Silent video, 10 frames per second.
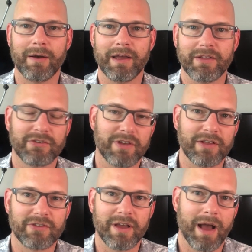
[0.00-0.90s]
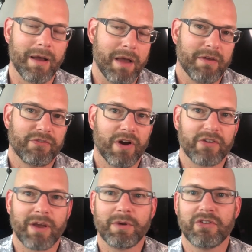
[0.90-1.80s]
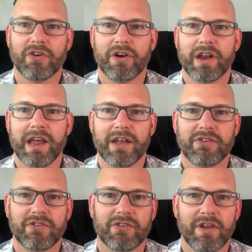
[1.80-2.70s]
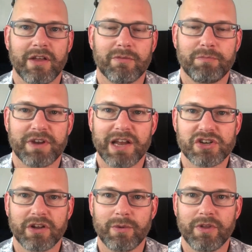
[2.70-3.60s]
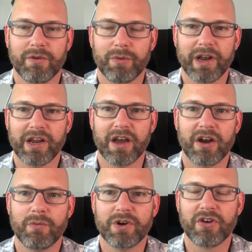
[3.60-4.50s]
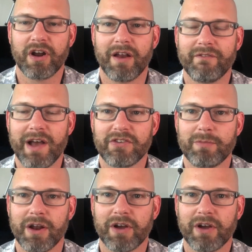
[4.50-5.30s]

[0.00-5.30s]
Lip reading: It's as far as I'm concerned, it's potentially with a really good return on investment.